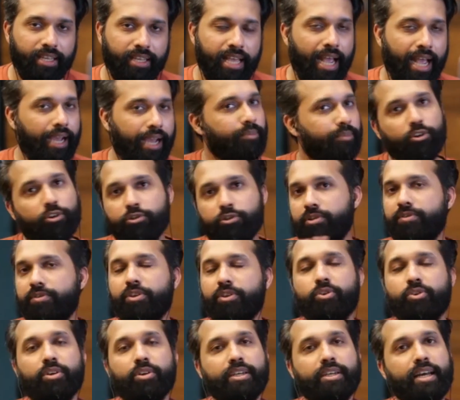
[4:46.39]
And most of the
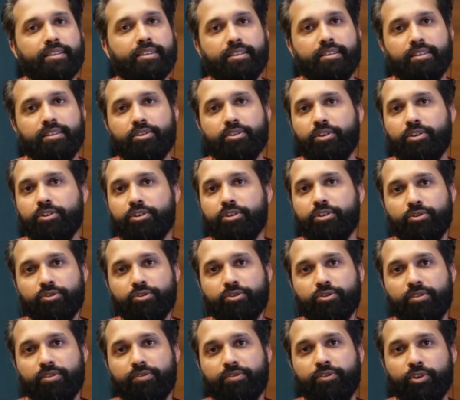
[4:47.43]
good dancers on the
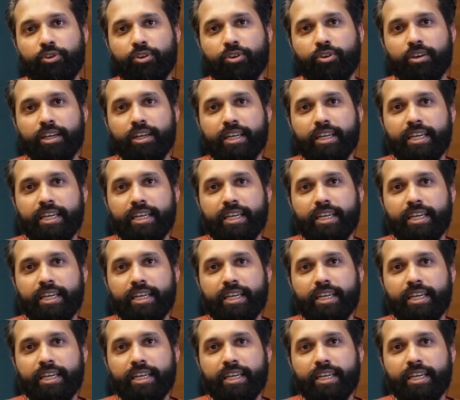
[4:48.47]
social floor,